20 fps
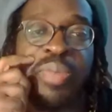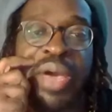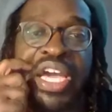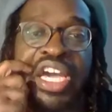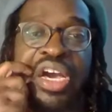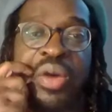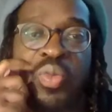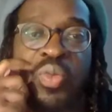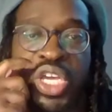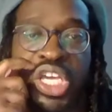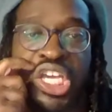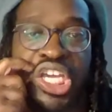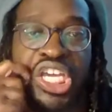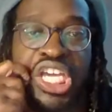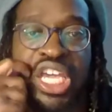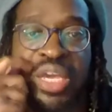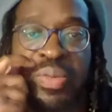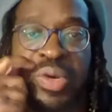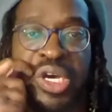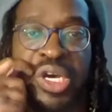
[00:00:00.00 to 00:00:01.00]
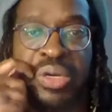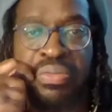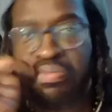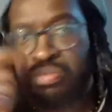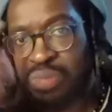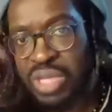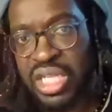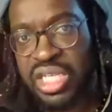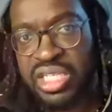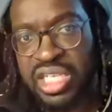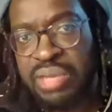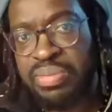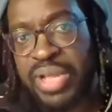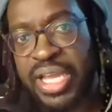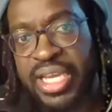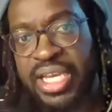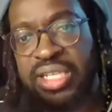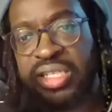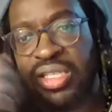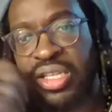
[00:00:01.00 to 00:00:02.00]
backup wicketkeeper, then it's
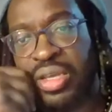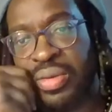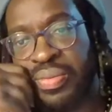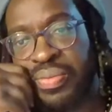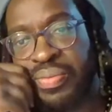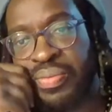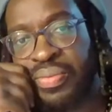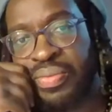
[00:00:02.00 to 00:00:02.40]
Imlac, isn't it?